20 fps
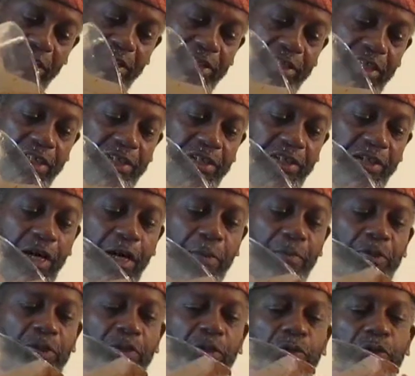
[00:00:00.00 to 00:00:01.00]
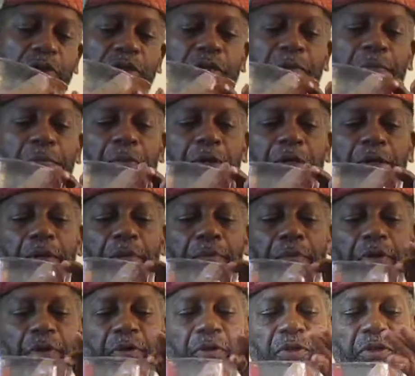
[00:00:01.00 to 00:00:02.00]
this as an opportunity
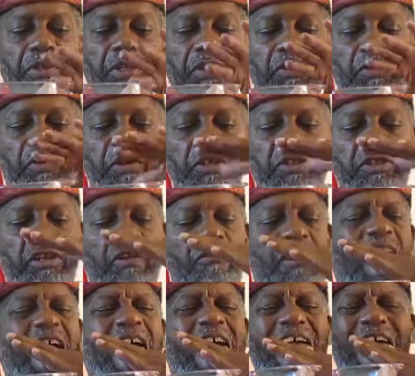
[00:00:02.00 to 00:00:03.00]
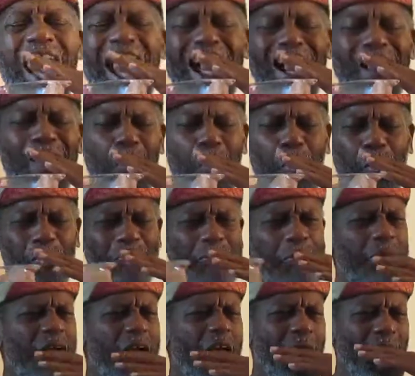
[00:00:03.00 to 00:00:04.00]
because he has all this stuff.
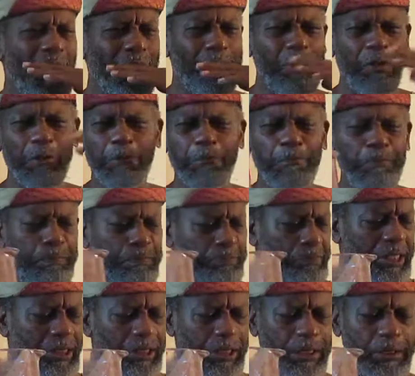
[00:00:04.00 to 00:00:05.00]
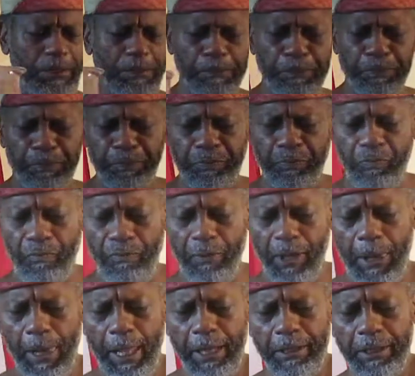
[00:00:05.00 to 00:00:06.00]
Monaco, you know, big things
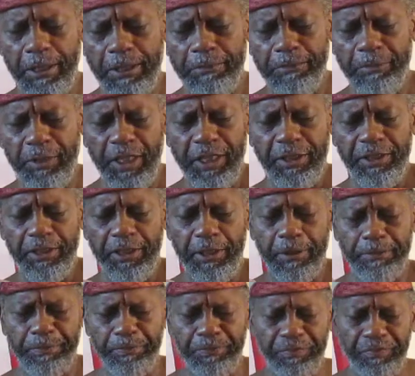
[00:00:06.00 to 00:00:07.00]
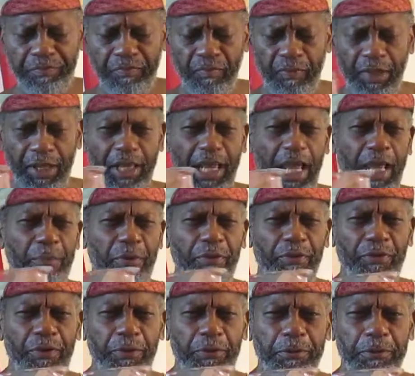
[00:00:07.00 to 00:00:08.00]
and it has um, Game of
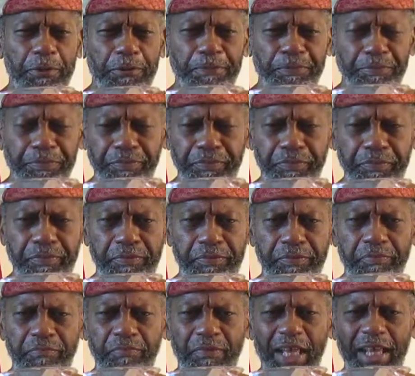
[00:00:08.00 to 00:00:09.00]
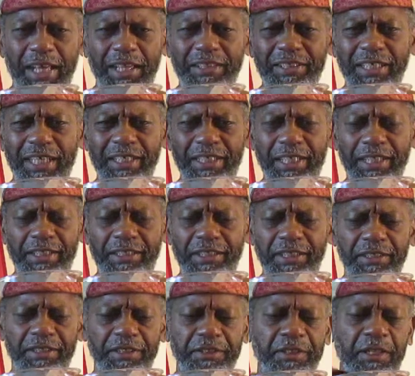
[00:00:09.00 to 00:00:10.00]
Thrones. It has like eight
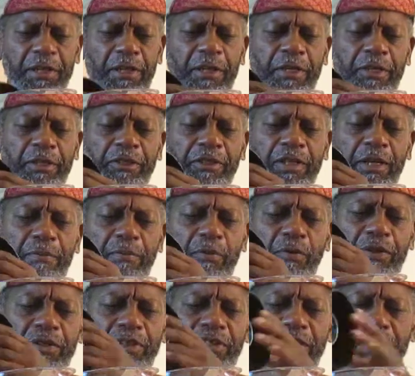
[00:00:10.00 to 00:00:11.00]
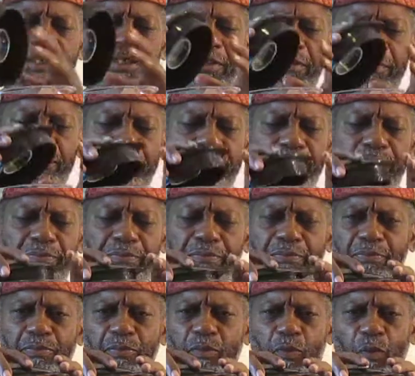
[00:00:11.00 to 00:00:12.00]
seasons. So I'm on season
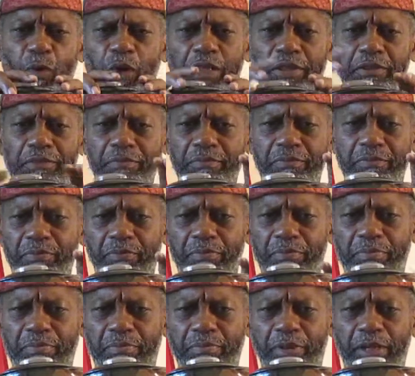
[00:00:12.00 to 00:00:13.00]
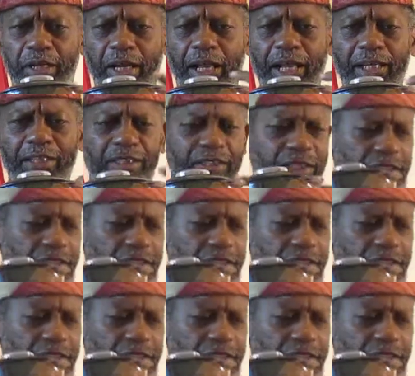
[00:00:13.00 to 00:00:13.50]
one, last